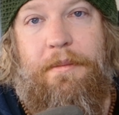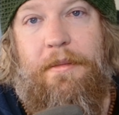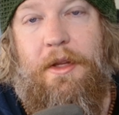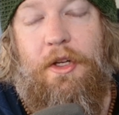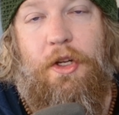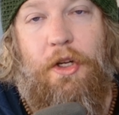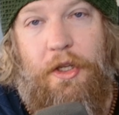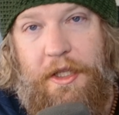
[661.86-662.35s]

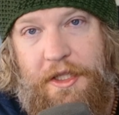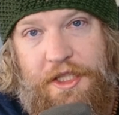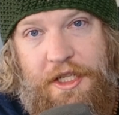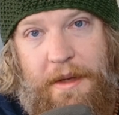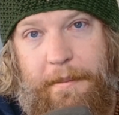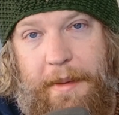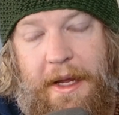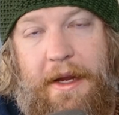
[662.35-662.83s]
the Gurkish
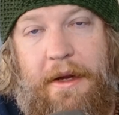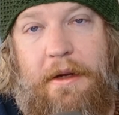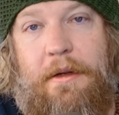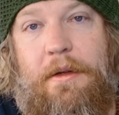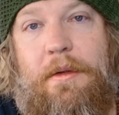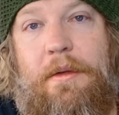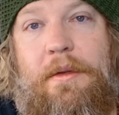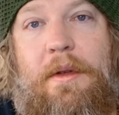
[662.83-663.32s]
Empire
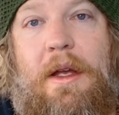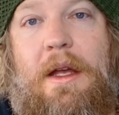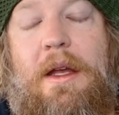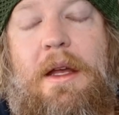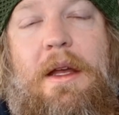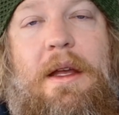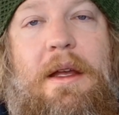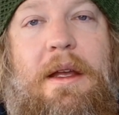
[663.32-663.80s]
who
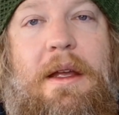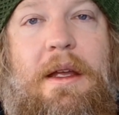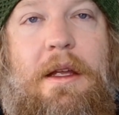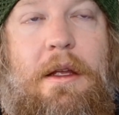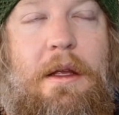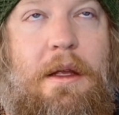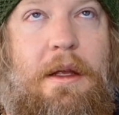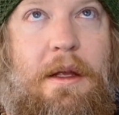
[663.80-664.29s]

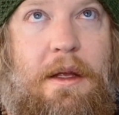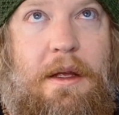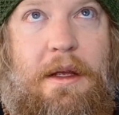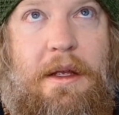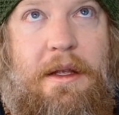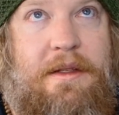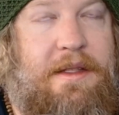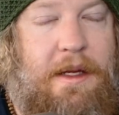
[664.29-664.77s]

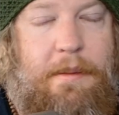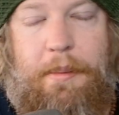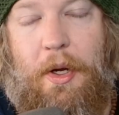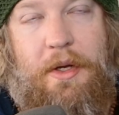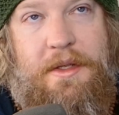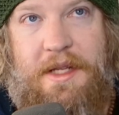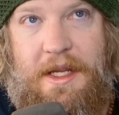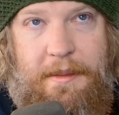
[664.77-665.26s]
is like
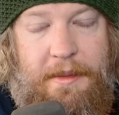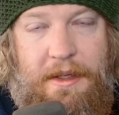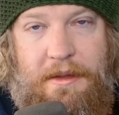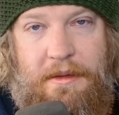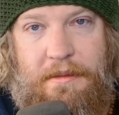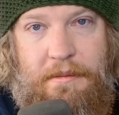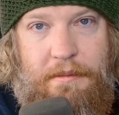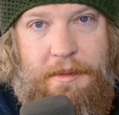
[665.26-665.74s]
part
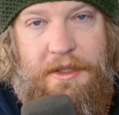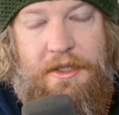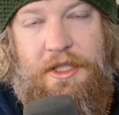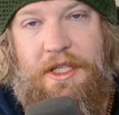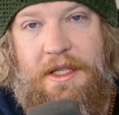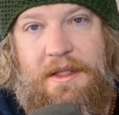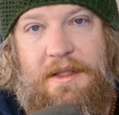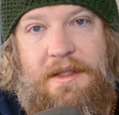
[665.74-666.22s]
demon, but
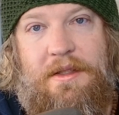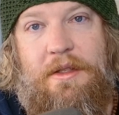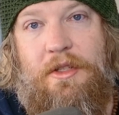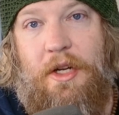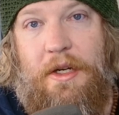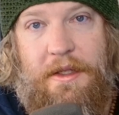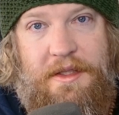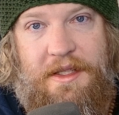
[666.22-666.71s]
she's
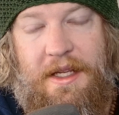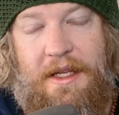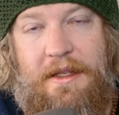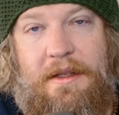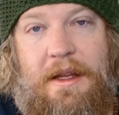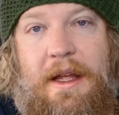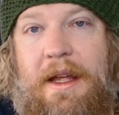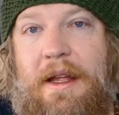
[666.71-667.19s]
dark
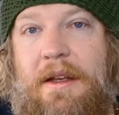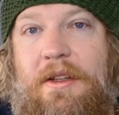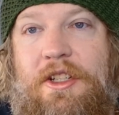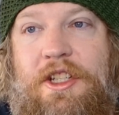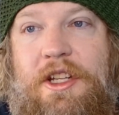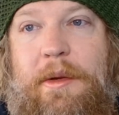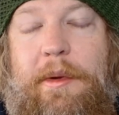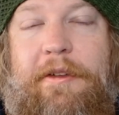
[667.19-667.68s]
skinned and
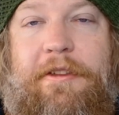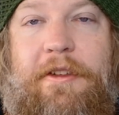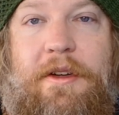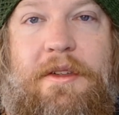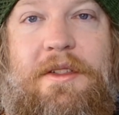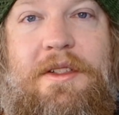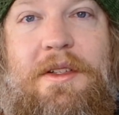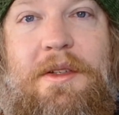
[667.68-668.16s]
she
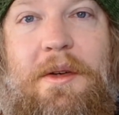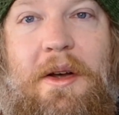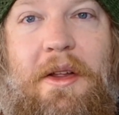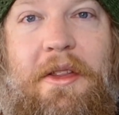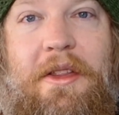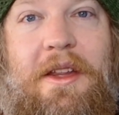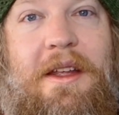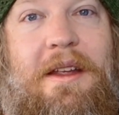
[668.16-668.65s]
refers to
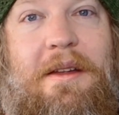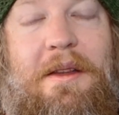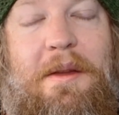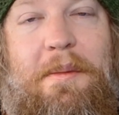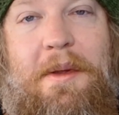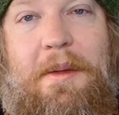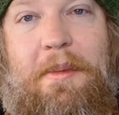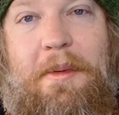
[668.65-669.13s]
all the the
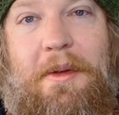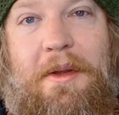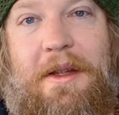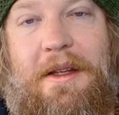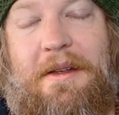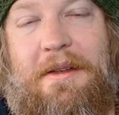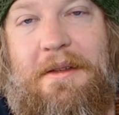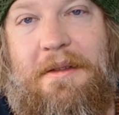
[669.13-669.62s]
people
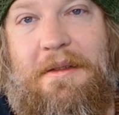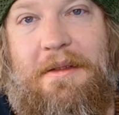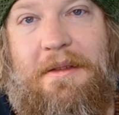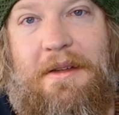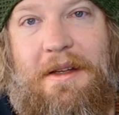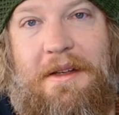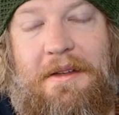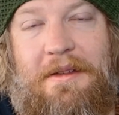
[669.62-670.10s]
in
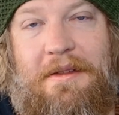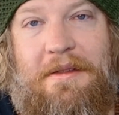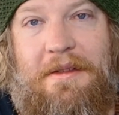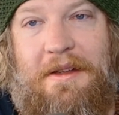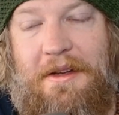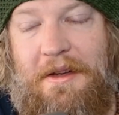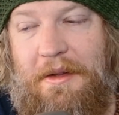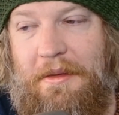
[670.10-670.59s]
in
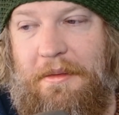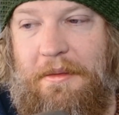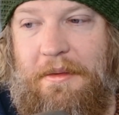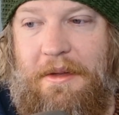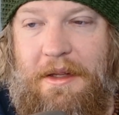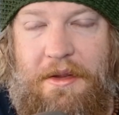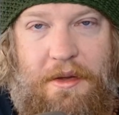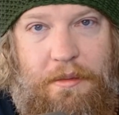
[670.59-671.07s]
you know
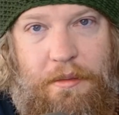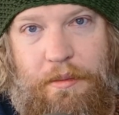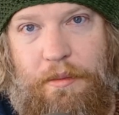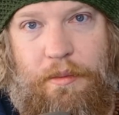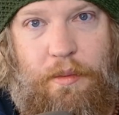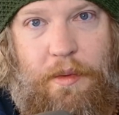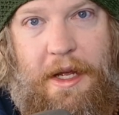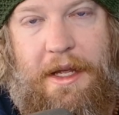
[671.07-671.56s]
in the
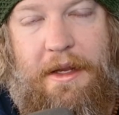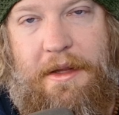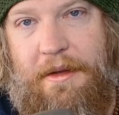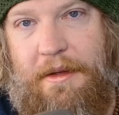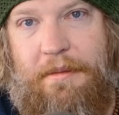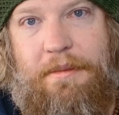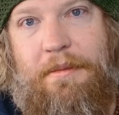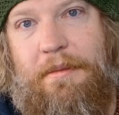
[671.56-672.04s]
wet in
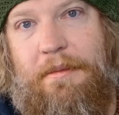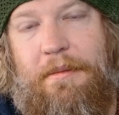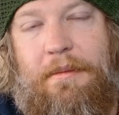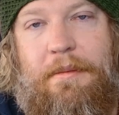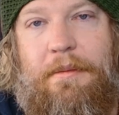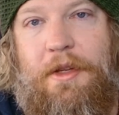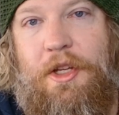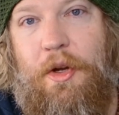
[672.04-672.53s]
the
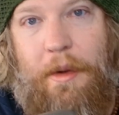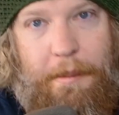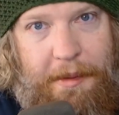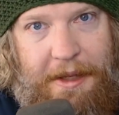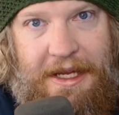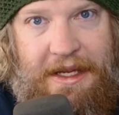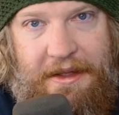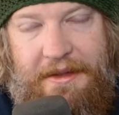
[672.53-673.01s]

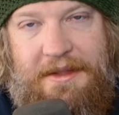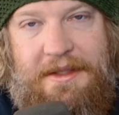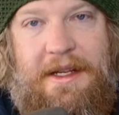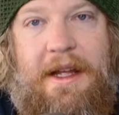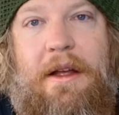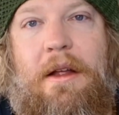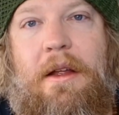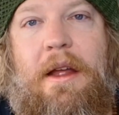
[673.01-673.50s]
European
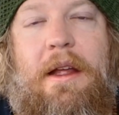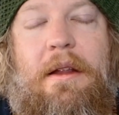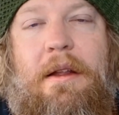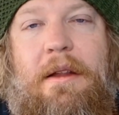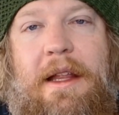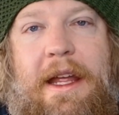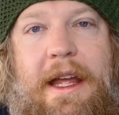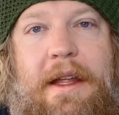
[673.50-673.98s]
style
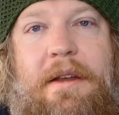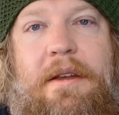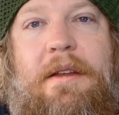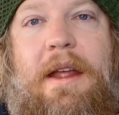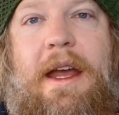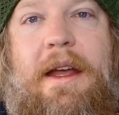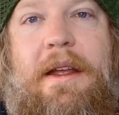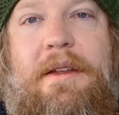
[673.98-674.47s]
land
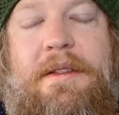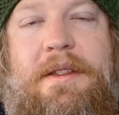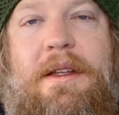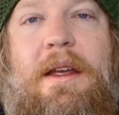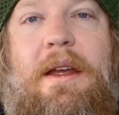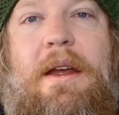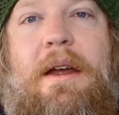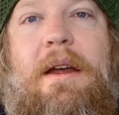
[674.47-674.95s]
as
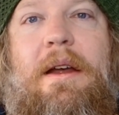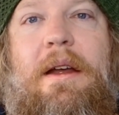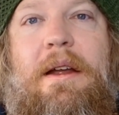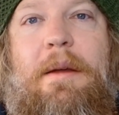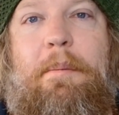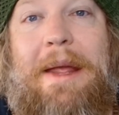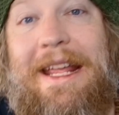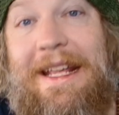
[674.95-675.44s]

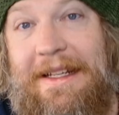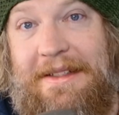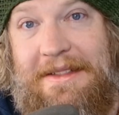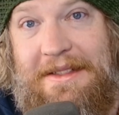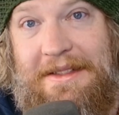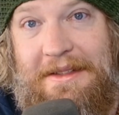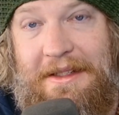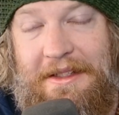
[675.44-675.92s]

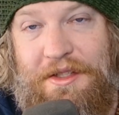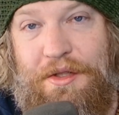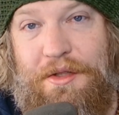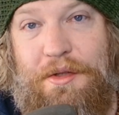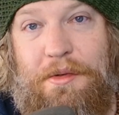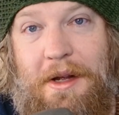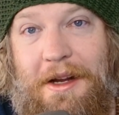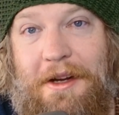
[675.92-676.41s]
pinks. It's her
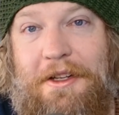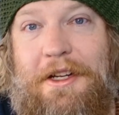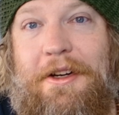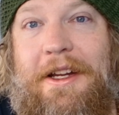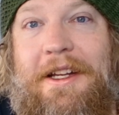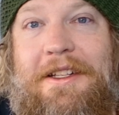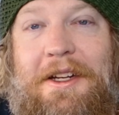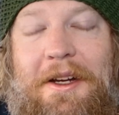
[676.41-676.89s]

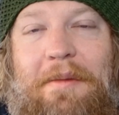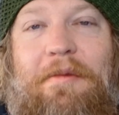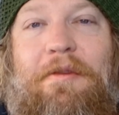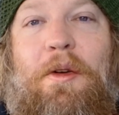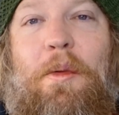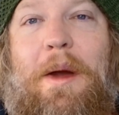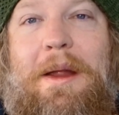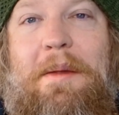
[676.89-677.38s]
derogatory term
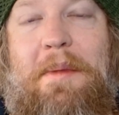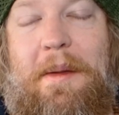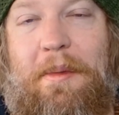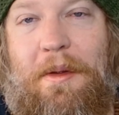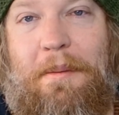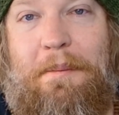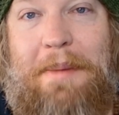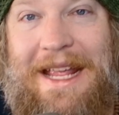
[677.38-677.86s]
for white
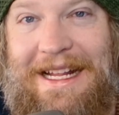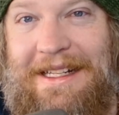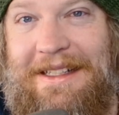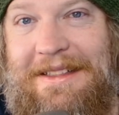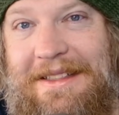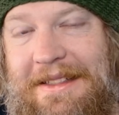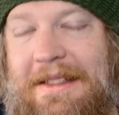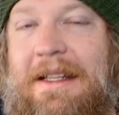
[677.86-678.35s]
people,
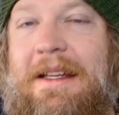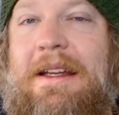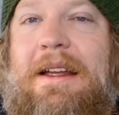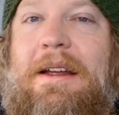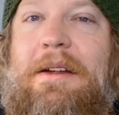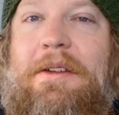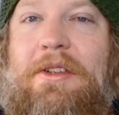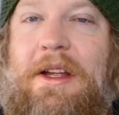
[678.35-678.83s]
pinks,
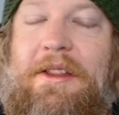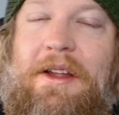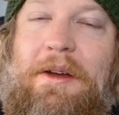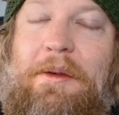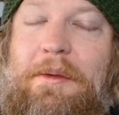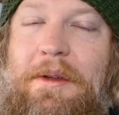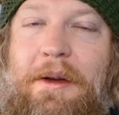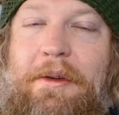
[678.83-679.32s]
which I
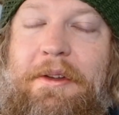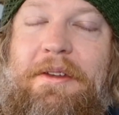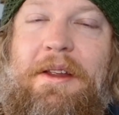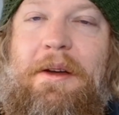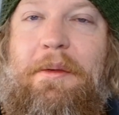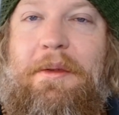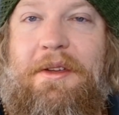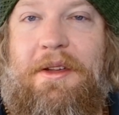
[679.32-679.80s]
thought always
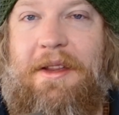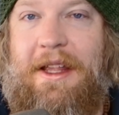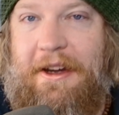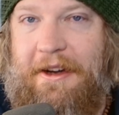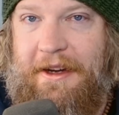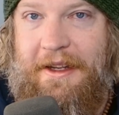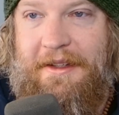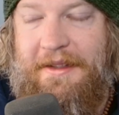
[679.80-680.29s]
thought was
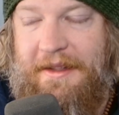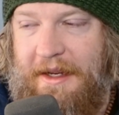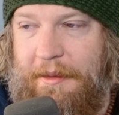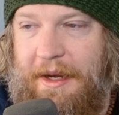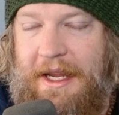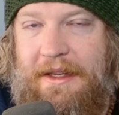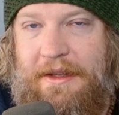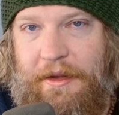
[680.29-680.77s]
hilarious, and I
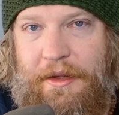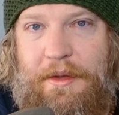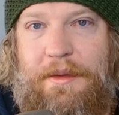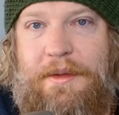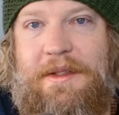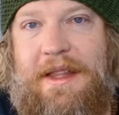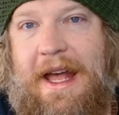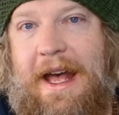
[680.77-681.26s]
would hate to
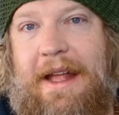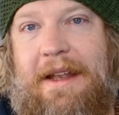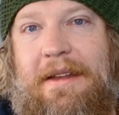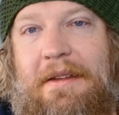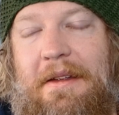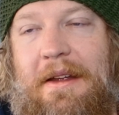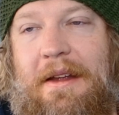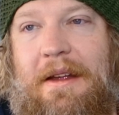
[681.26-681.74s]
lose that